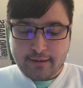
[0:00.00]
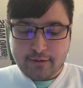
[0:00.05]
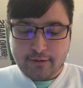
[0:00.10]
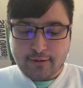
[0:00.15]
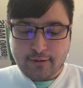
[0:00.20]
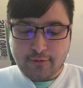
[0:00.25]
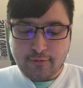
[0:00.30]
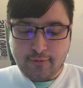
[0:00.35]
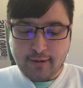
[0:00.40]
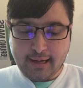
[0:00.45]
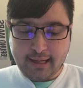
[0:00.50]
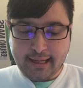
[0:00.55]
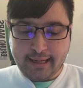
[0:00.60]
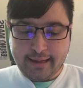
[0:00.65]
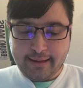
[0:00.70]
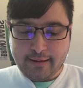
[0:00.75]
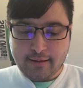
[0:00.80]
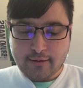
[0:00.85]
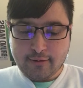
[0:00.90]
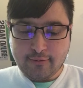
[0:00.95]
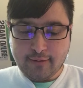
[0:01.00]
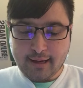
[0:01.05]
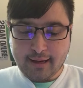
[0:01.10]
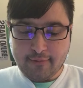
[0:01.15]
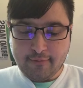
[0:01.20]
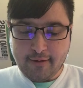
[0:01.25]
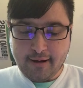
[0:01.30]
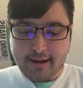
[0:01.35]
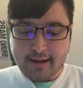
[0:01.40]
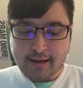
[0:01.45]

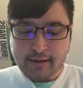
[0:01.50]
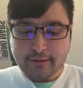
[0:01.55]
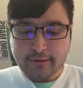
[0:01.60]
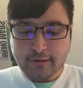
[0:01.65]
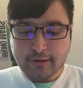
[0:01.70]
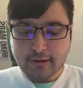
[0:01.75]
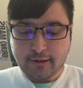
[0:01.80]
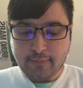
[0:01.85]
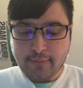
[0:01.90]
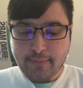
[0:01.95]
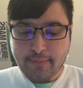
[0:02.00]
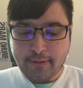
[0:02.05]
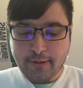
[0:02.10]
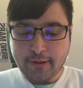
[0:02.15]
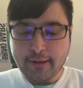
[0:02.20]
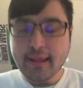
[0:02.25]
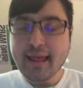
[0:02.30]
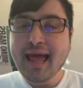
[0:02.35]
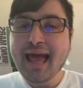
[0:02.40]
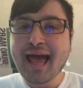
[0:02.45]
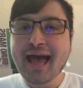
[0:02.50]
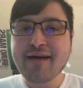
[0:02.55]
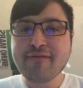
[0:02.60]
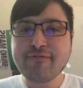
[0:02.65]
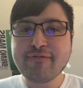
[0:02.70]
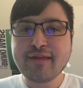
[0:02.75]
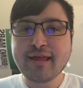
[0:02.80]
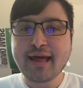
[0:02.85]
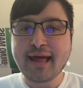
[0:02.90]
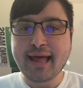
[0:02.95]
2021 Super Bowl
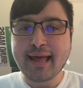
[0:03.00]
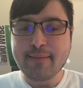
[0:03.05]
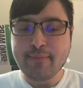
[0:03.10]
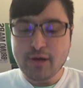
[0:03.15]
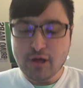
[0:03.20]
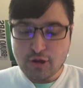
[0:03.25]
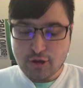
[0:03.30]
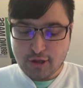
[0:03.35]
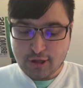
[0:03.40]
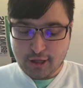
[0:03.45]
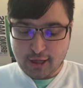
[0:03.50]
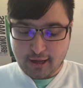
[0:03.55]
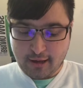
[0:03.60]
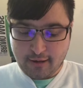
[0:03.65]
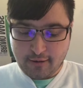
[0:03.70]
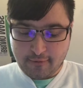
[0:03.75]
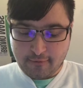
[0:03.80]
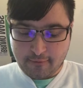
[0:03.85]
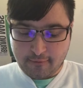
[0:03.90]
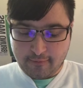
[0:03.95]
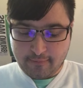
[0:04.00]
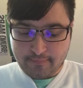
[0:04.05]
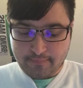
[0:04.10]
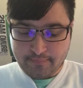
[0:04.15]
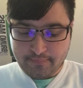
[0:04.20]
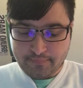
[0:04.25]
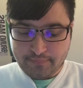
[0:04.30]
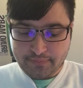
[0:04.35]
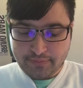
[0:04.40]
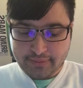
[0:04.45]
halftime show.
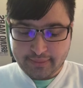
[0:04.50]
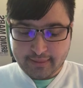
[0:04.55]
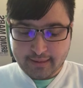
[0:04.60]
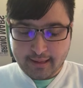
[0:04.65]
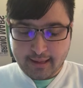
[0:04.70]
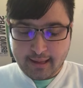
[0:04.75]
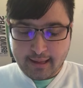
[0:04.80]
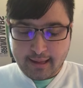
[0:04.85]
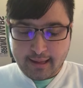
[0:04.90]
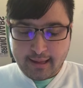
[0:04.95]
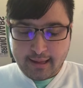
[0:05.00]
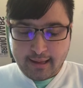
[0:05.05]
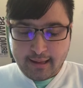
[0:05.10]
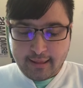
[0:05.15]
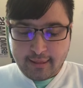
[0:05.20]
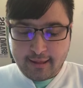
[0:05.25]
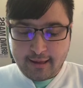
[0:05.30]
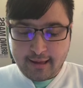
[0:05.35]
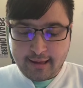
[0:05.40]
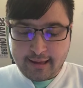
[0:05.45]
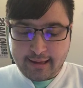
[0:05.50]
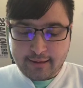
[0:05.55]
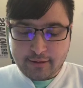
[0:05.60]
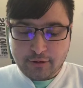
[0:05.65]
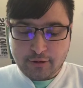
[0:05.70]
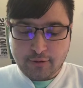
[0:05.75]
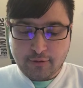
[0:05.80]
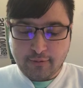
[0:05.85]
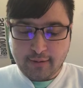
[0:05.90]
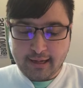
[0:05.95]
The
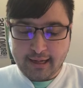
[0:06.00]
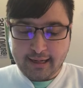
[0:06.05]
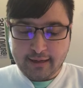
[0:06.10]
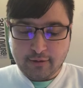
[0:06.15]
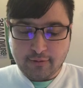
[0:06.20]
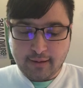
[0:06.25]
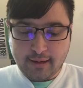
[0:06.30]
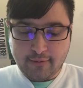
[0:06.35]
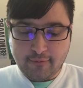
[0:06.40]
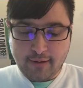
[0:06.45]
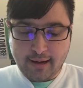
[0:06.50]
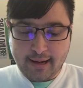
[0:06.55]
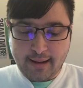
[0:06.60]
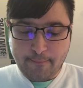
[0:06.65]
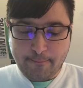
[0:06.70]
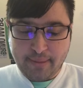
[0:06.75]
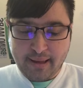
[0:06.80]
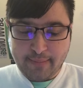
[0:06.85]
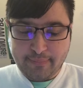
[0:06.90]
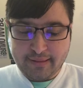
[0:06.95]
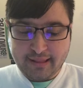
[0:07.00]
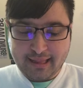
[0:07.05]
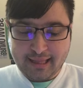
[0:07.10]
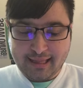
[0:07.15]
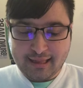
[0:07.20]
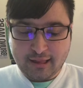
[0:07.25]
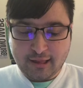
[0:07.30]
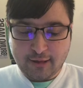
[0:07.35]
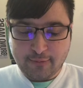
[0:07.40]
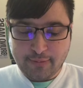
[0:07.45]
2021
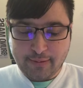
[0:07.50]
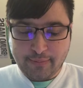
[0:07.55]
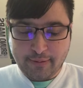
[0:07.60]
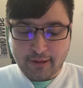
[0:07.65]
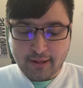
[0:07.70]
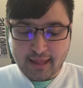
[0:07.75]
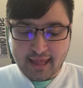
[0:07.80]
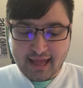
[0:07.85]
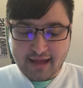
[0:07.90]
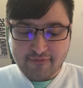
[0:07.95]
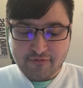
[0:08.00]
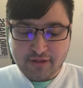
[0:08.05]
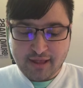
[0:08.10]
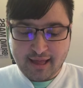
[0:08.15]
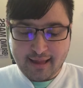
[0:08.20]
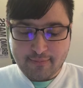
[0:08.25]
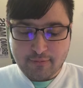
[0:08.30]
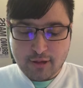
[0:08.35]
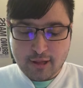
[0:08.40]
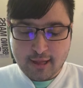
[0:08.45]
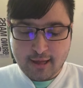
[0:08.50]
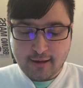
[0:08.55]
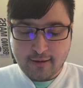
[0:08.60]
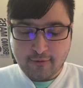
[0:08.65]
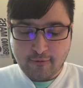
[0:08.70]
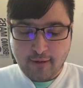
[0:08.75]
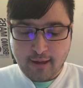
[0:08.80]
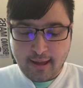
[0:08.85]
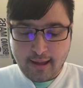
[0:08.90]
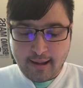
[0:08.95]
Pepsi Super Bowl halftime
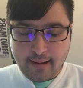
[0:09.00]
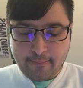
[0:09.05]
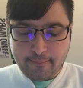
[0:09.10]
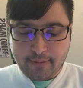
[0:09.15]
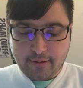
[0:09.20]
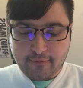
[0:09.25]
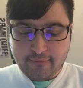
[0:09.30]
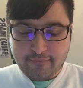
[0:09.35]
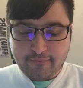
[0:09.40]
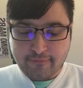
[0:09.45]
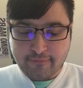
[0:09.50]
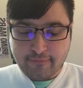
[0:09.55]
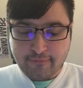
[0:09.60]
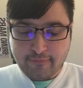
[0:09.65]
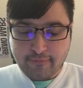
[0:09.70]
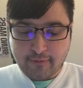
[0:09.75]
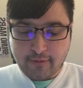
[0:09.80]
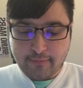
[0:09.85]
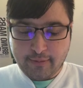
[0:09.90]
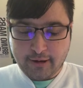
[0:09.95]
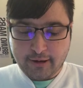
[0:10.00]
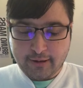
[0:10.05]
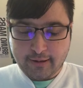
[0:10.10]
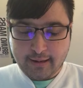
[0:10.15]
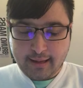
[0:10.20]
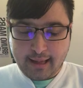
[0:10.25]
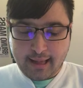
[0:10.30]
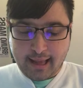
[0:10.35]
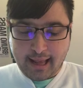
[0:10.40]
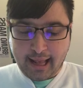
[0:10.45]
show performer
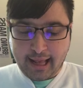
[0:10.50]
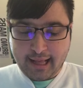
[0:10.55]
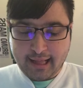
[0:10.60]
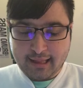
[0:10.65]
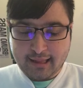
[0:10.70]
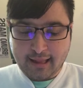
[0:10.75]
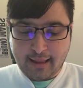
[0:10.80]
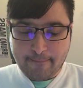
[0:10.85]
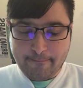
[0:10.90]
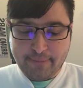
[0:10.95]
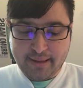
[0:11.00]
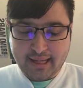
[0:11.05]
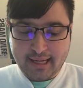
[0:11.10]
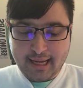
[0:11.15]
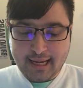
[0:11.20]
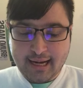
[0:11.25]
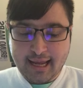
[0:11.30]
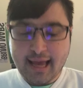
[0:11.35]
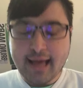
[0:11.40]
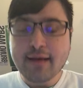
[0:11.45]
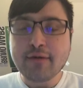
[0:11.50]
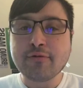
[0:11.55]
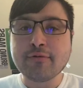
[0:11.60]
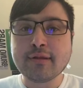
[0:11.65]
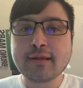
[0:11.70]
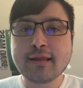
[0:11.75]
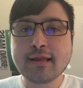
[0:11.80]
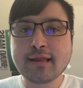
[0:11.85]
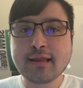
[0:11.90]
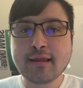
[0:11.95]
has been
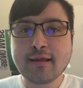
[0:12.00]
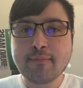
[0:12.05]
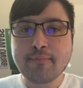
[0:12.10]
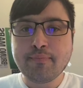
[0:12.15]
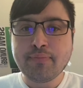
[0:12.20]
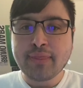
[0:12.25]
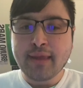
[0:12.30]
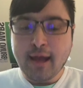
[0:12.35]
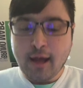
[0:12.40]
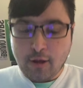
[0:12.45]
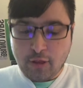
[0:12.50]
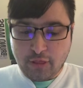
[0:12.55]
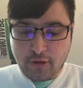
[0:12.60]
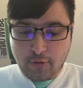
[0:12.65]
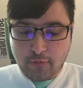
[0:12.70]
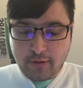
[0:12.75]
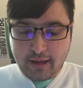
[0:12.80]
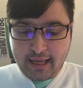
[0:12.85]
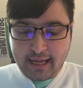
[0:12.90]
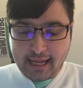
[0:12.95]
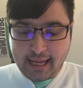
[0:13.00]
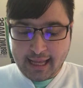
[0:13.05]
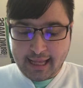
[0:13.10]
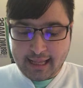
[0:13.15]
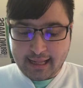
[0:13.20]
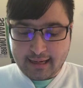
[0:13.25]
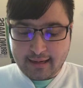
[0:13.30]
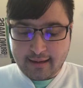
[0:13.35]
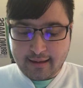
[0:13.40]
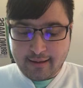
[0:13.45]
announced. The
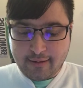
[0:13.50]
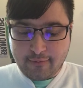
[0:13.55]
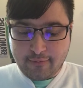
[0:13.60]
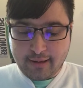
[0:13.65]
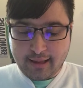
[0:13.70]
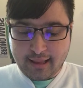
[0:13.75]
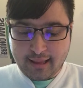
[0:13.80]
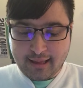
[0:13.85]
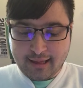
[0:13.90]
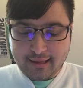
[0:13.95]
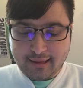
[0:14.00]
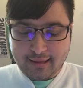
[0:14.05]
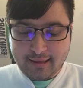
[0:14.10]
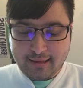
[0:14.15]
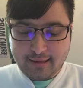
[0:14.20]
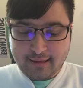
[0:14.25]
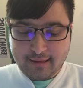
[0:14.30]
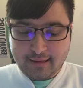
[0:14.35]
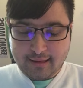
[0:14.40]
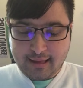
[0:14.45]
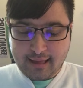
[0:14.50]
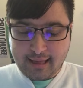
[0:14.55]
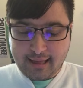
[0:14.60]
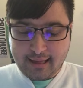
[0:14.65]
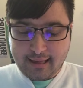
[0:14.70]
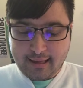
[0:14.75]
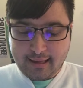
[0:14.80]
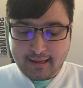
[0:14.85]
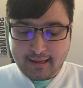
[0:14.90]
Weeknd will take